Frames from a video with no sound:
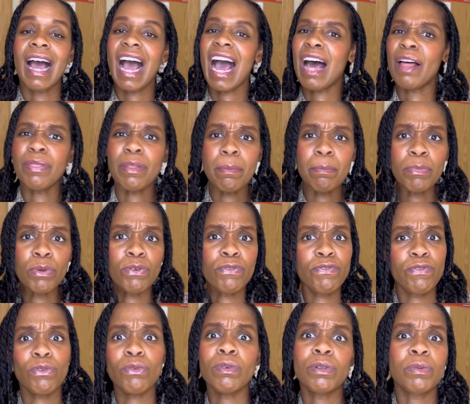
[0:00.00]
and then move
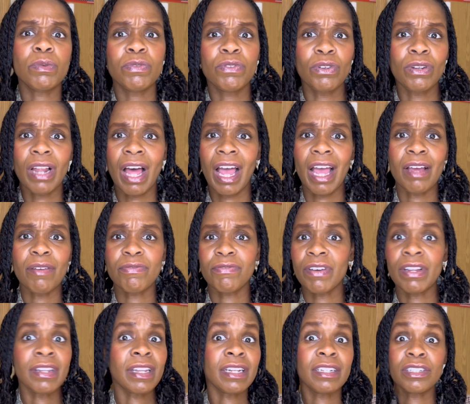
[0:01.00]
forward with your life
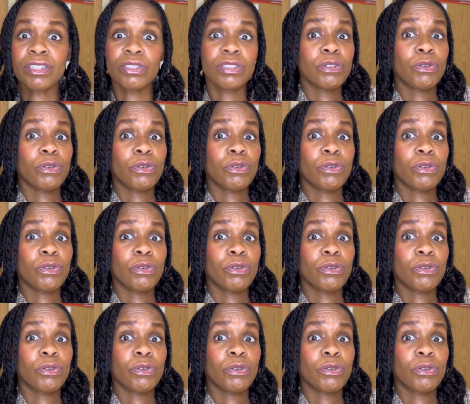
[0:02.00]
and then